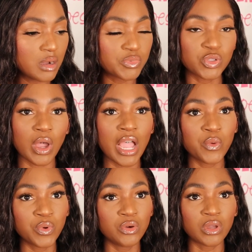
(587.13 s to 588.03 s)
So I
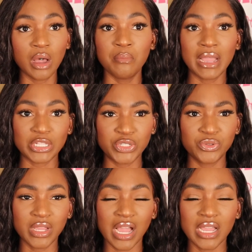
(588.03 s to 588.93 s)
will come back to
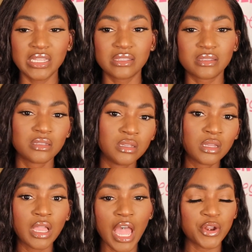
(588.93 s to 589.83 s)
you guys
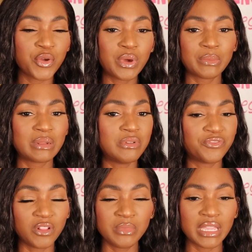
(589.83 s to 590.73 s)
I don't know what I'm going to be
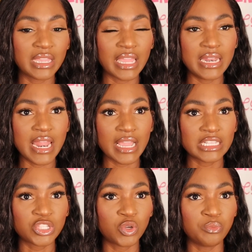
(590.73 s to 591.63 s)
filming again
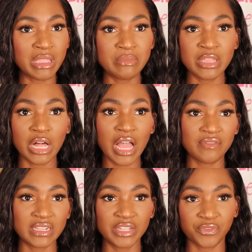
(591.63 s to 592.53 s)
next, so maybe I'll have
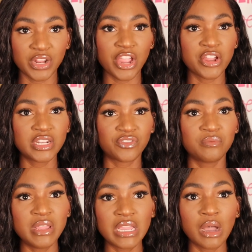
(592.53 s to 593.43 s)
like different hair,
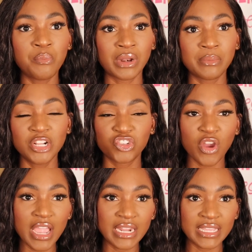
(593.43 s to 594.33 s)
different makeup, but I'm going to
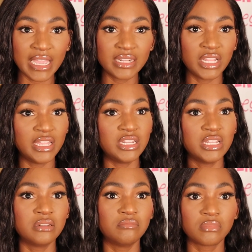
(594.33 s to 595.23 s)
try it again and
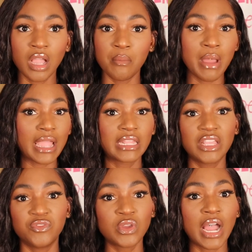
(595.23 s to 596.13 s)
then come back and
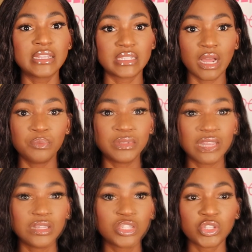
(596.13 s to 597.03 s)
give you guys an
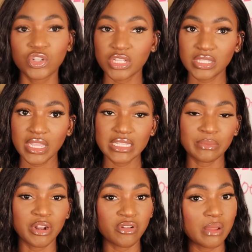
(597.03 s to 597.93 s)
update. So just in case, I'm
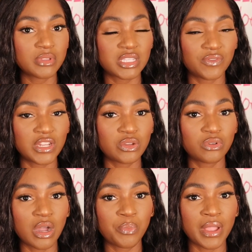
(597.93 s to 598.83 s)
going to wrap this video
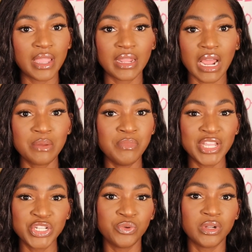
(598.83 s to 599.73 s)
up and I
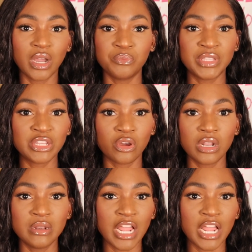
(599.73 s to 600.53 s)
may do an update on it.